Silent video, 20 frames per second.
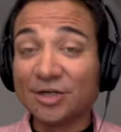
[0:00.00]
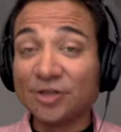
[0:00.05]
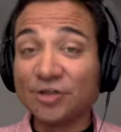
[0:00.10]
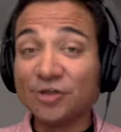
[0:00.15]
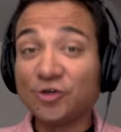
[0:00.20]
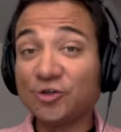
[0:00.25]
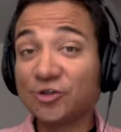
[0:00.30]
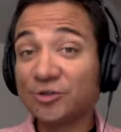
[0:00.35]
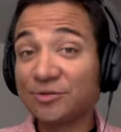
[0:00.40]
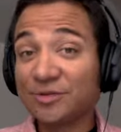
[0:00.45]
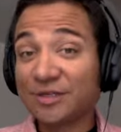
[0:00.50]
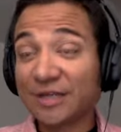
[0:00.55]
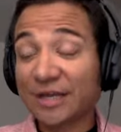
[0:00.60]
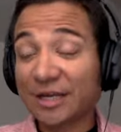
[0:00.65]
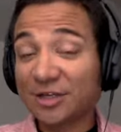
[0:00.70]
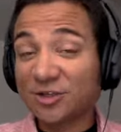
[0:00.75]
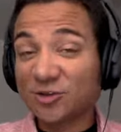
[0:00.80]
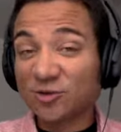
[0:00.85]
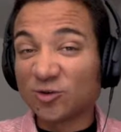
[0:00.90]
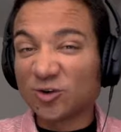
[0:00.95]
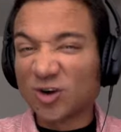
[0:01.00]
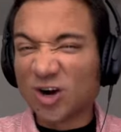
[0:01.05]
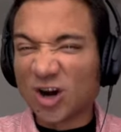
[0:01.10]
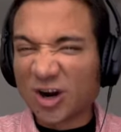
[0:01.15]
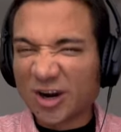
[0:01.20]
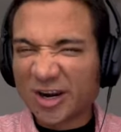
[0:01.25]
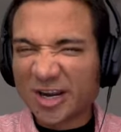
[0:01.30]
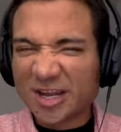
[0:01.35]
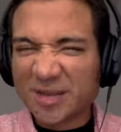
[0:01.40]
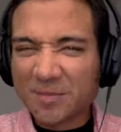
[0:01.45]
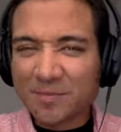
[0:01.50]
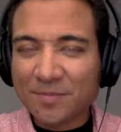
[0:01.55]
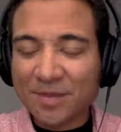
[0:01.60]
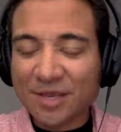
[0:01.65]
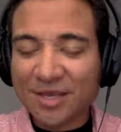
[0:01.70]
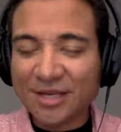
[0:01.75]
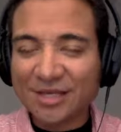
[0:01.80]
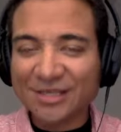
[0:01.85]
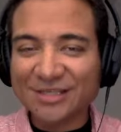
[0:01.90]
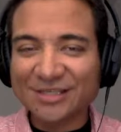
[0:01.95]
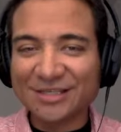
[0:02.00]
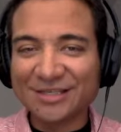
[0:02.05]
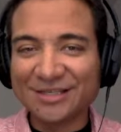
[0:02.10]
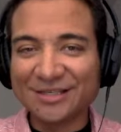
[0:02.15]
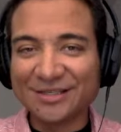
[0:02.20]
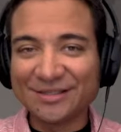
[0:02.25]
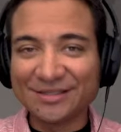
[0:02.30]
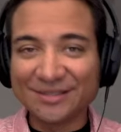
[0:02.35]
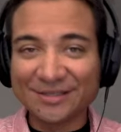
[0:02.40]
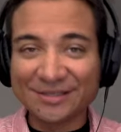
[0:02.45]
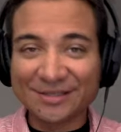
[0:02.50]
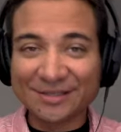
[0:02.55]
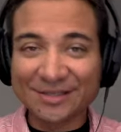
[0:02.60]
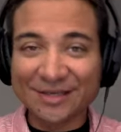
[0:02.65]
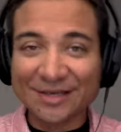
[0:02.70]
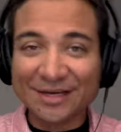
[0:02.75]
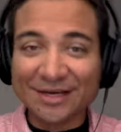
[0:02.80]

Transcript: 2 substantial, hearty, meaty sentences.